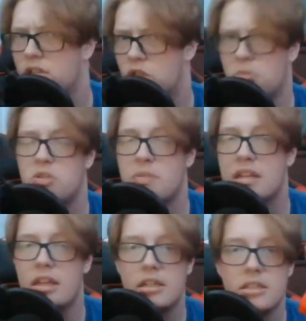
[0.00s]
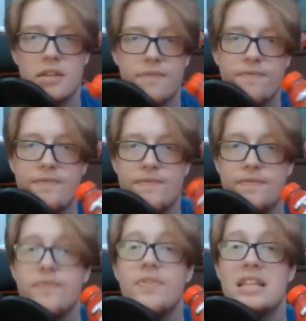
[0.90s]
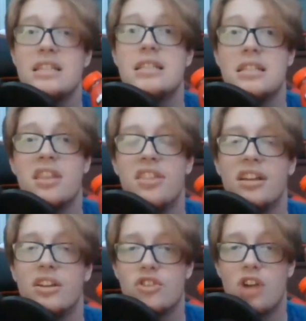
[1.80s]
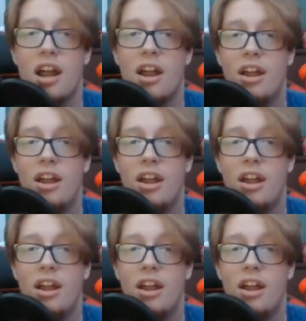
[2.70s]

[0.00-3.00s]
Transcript: super sweet things this is the thing to try